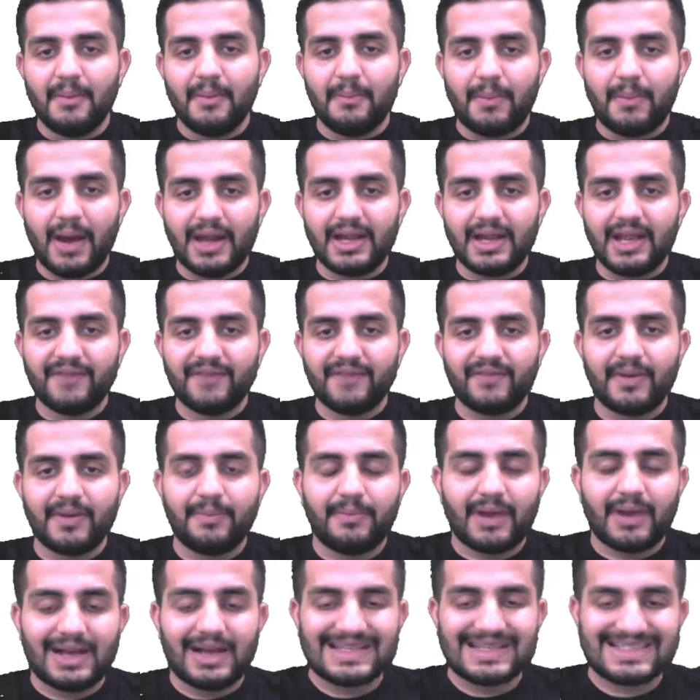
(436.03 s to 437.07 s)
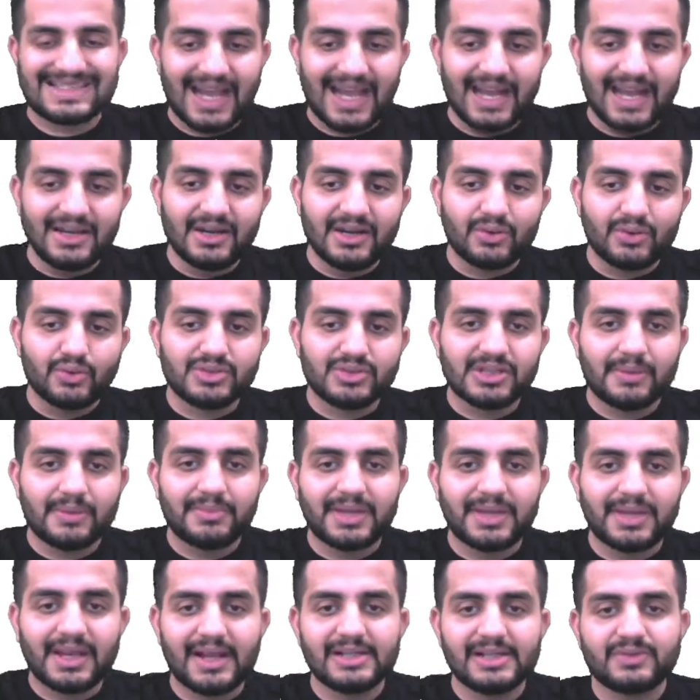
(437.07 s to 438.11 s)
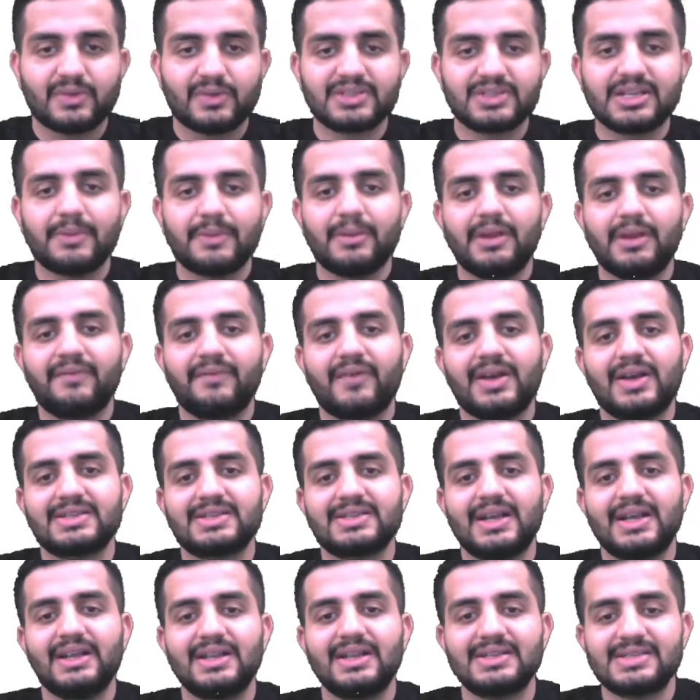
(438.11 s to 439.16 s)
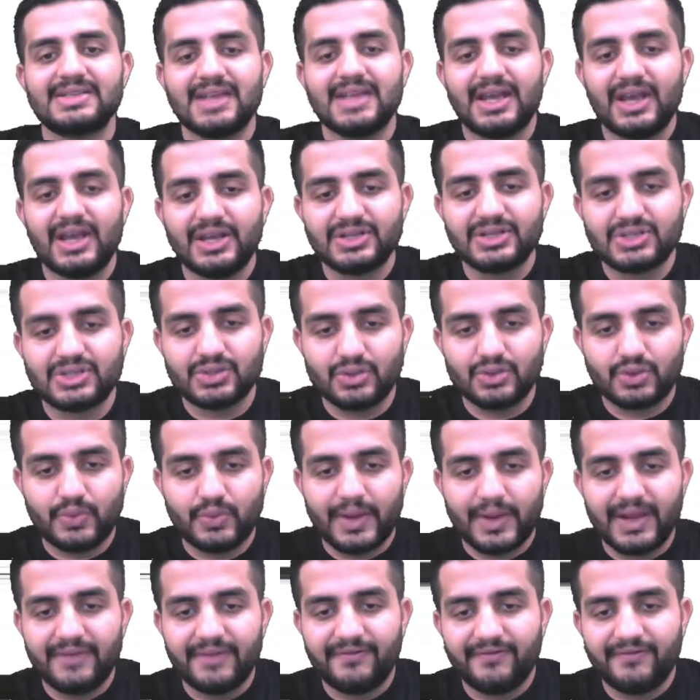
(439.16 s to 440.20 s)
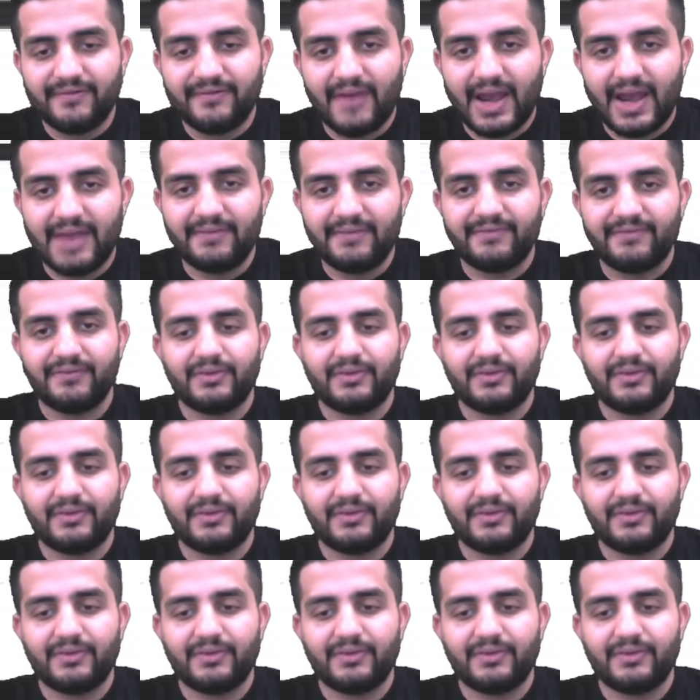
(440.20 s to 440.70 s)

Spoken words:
But if I assign it to something else, for example, if I assign this age to 25,